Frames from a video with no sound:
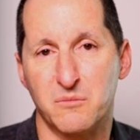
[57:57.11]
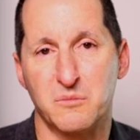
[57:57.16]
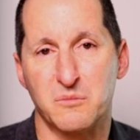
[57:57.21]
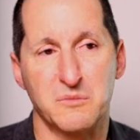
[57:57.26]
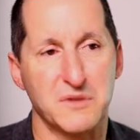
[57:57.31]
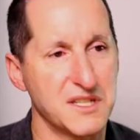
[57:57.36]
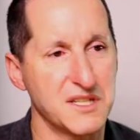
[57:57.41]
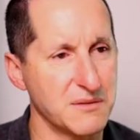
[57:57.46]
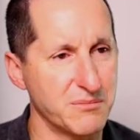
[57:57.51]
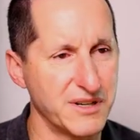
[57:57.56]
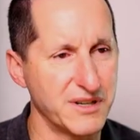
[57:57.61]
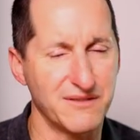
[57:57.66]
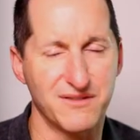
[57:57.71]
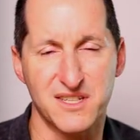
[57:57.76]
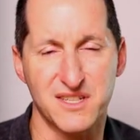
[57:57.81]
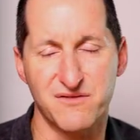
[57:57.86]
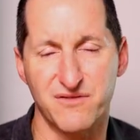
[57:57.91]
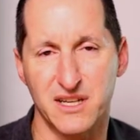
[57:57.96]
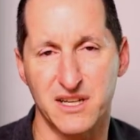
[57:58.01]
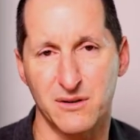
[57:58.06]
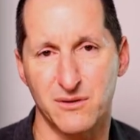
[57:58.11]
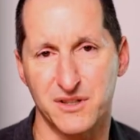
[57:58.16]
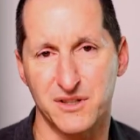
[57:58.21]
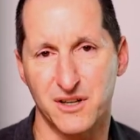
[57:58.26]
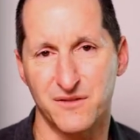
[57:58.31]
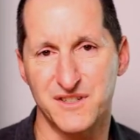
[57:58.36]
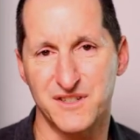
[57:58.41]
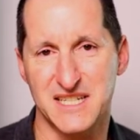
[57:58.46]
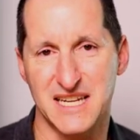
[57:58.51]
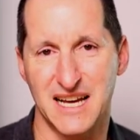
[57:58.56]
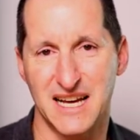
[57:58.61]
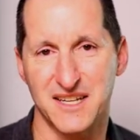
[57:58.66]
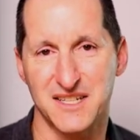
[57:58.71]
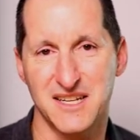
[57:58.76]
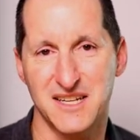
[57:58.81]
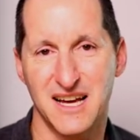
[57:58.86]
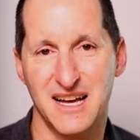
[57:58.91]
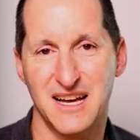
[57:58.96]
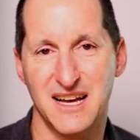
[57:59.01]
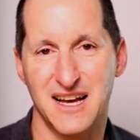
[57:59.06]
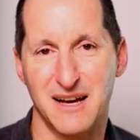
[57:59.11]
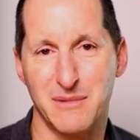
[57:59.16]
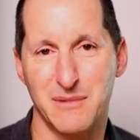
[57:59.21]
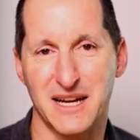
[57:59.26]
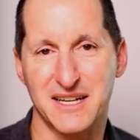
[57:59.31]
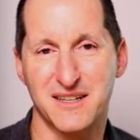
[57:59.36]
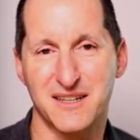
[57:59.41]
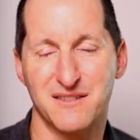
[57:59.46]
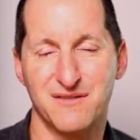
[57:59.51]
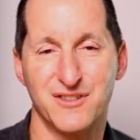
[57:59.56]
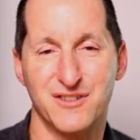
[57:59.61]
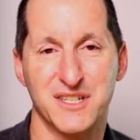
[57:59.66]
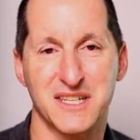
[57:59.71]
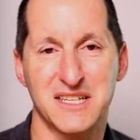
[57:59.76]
There's a previous video on the office hours about converting